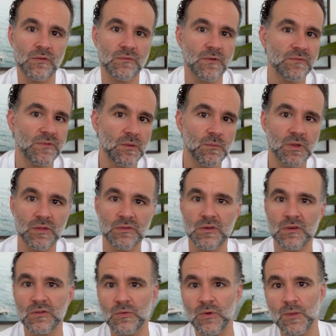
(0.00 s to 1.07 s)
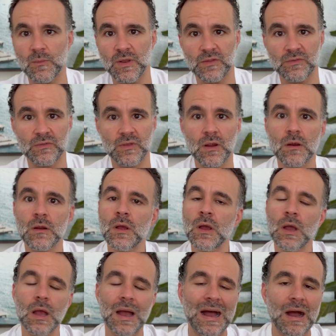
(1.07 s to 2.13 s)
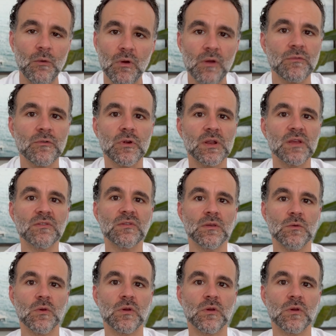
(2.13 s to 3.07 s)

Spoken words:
15 minutes here, 20 minutes there. However it is that you